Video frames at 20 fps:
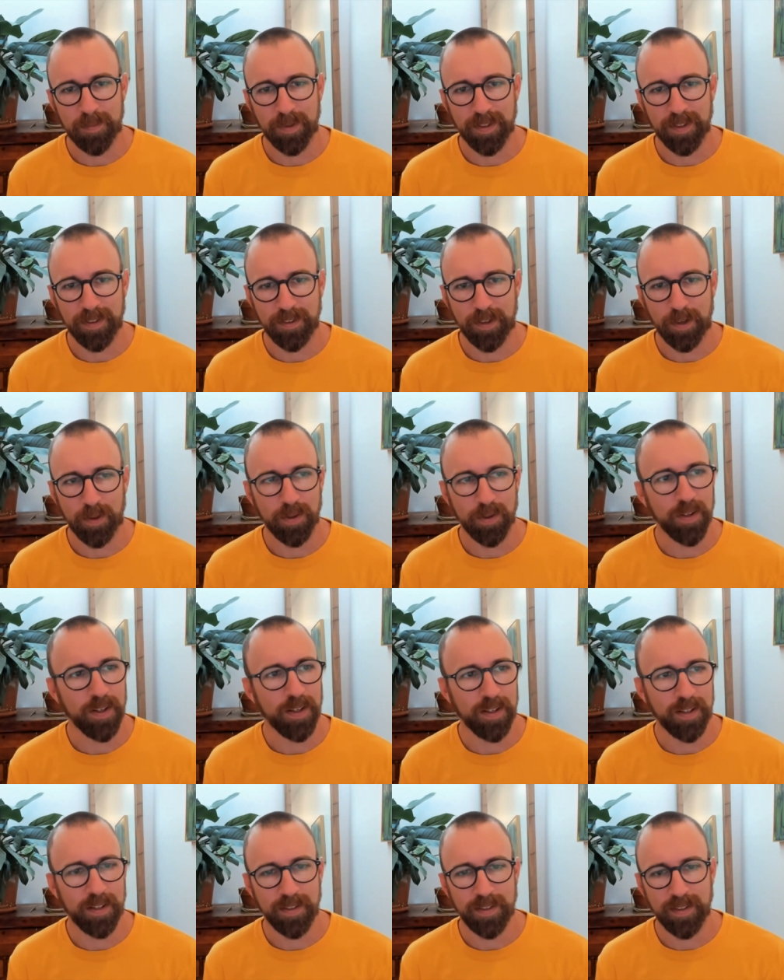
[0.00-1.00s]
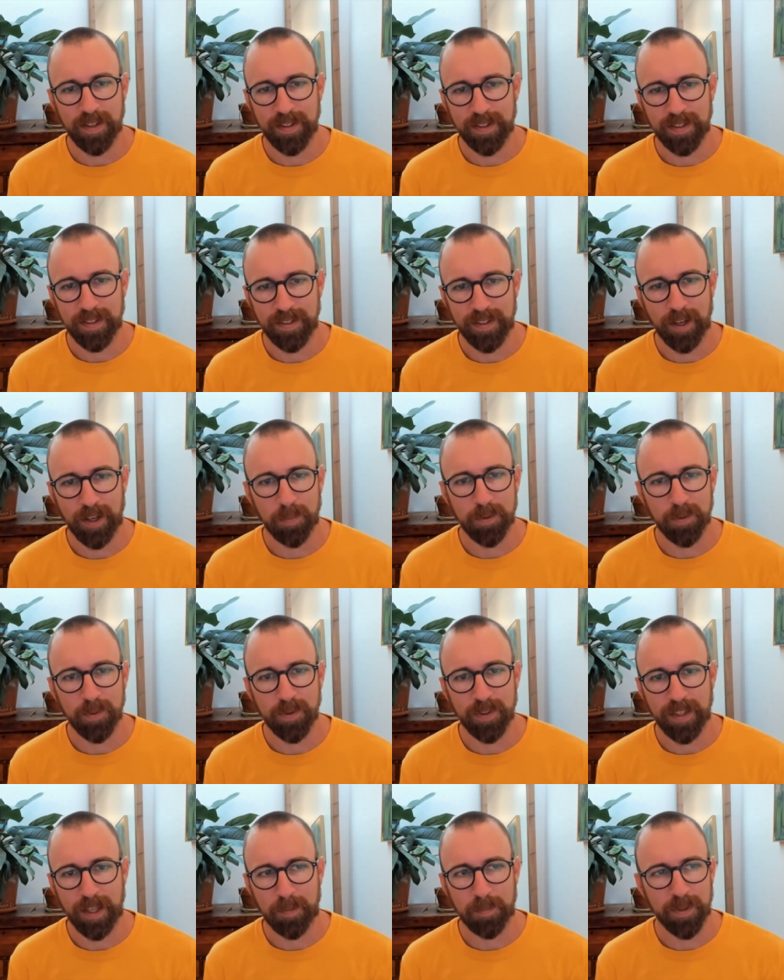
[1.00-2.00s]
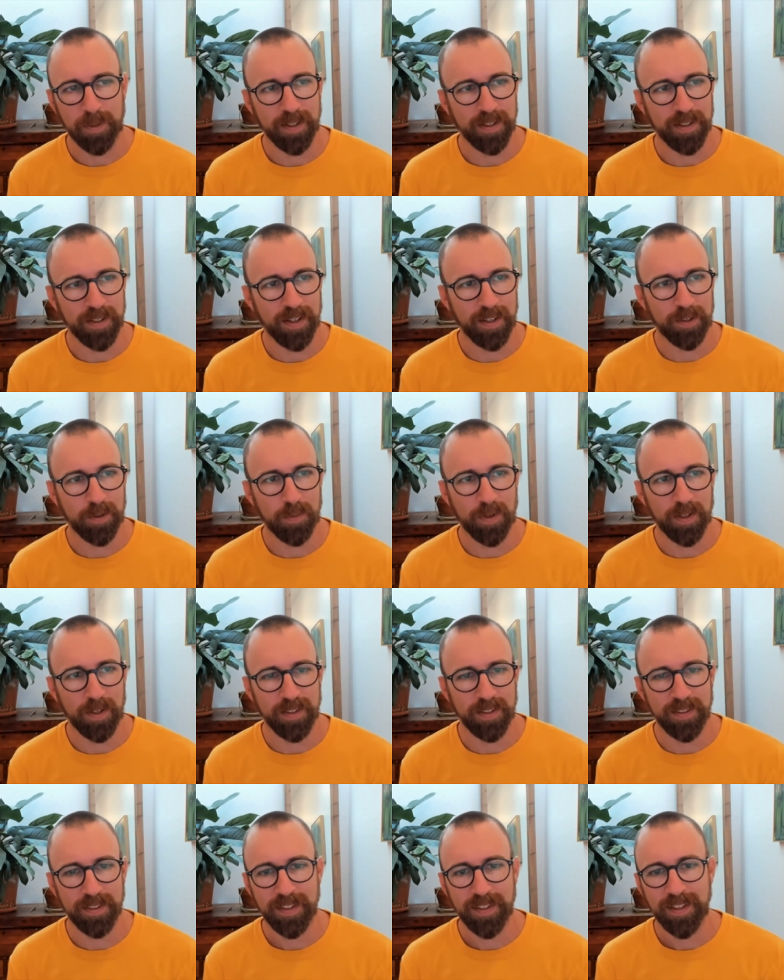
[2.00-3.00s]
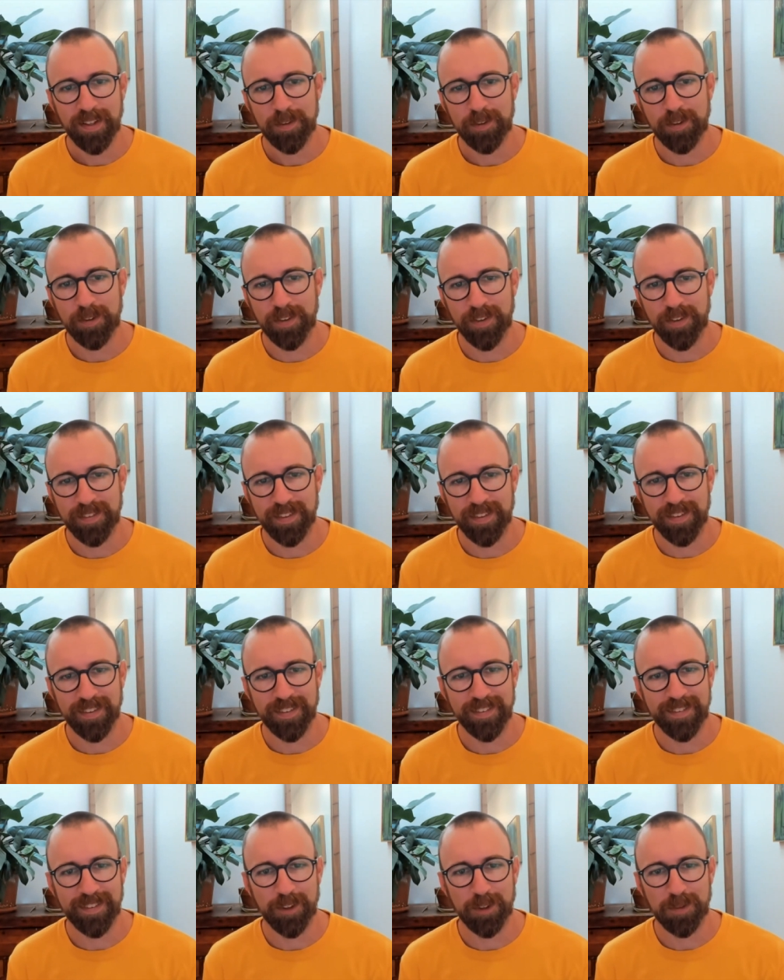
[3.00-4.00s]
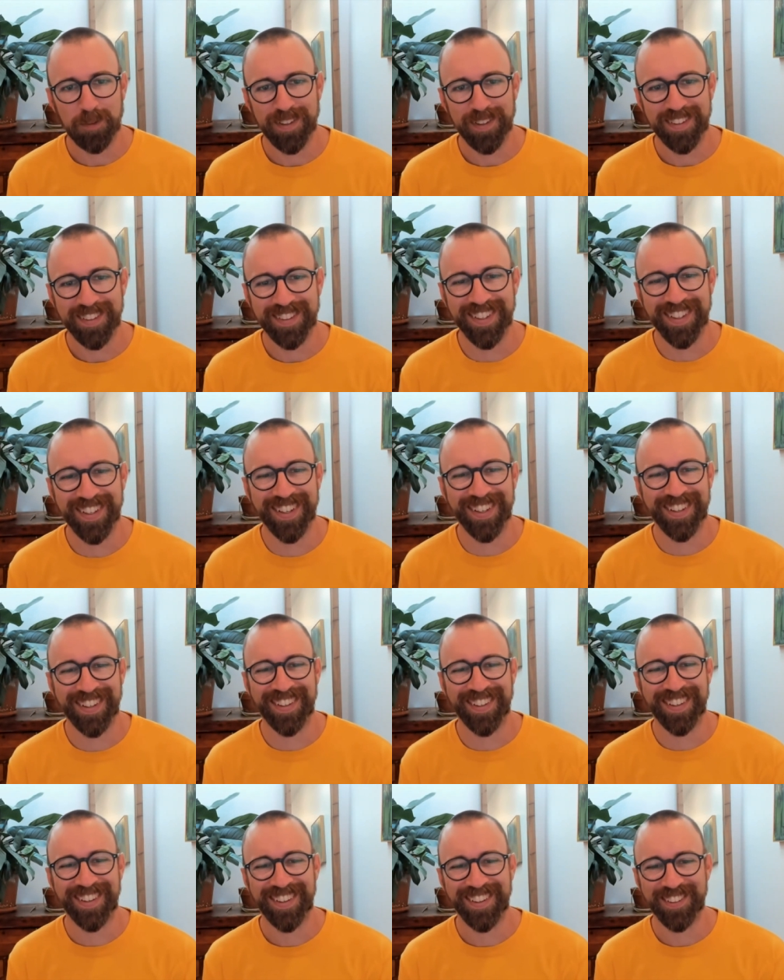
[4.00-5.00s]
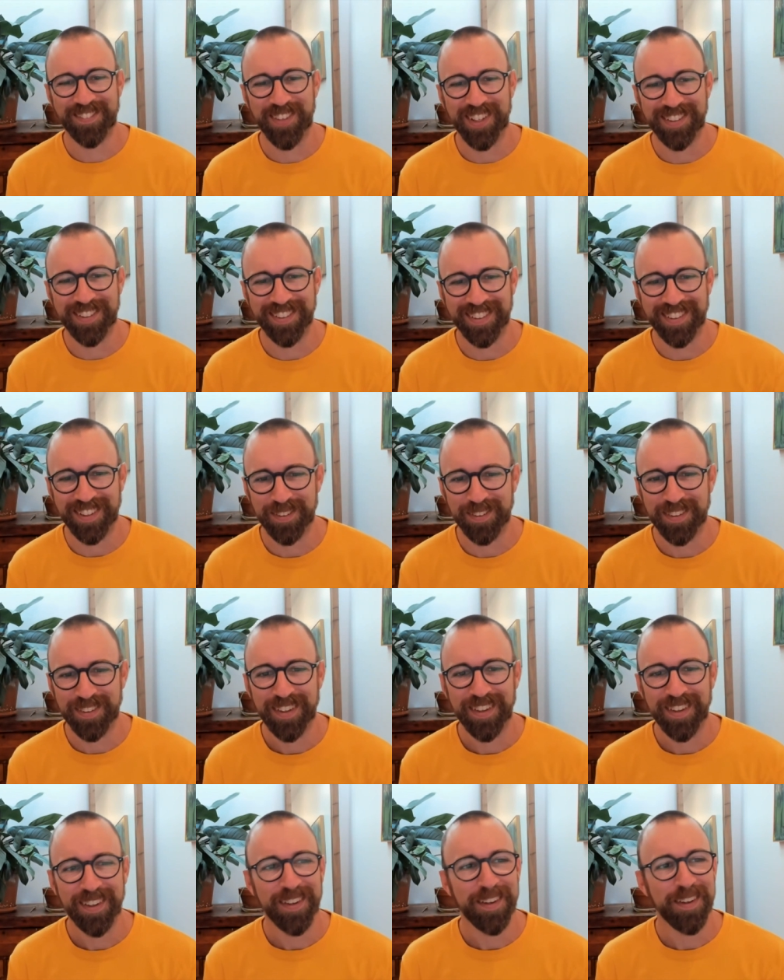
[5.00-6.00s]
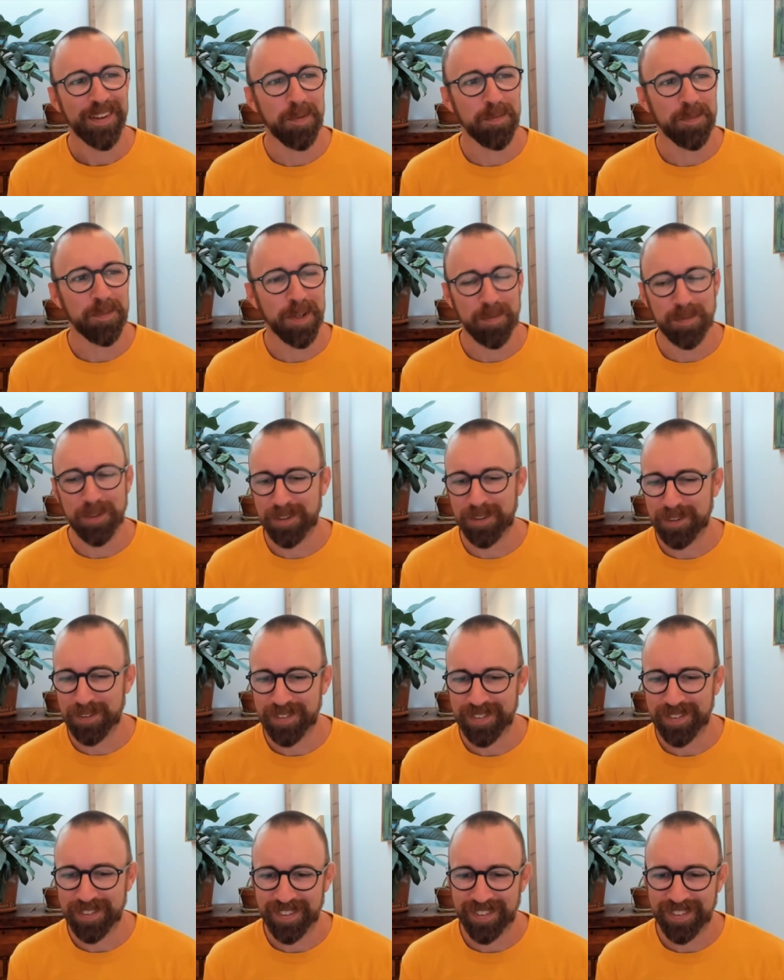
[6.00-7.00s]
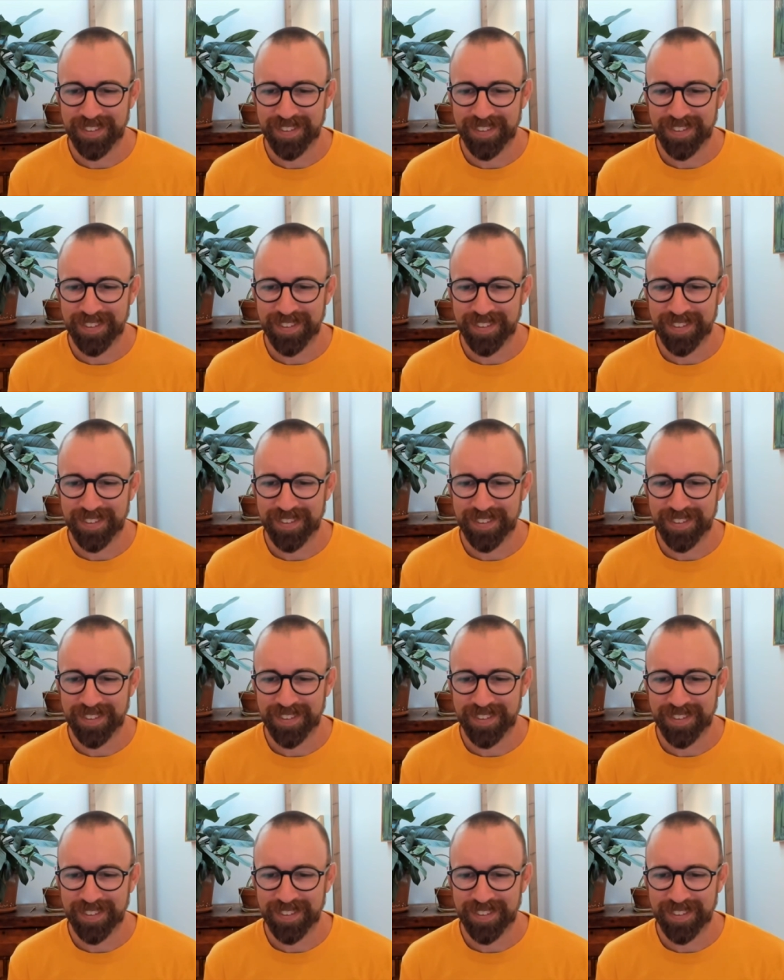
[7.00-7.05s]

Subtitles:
note and I can help you with that. But I don't want to turn this into a sales pitch as much as I am tempted to. So